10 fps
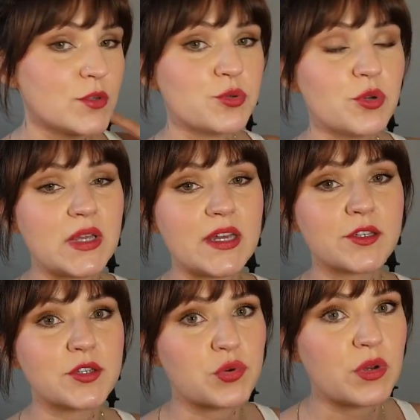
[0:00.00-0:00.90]
which would be
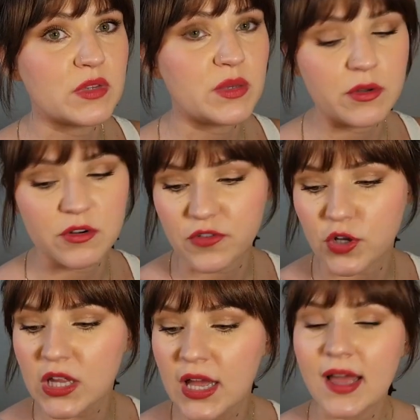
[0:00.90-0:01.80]
extremely
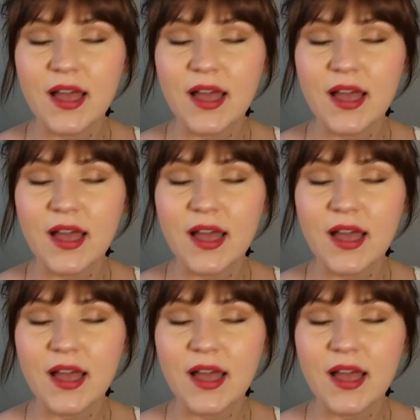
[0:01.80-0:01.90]
beautiful.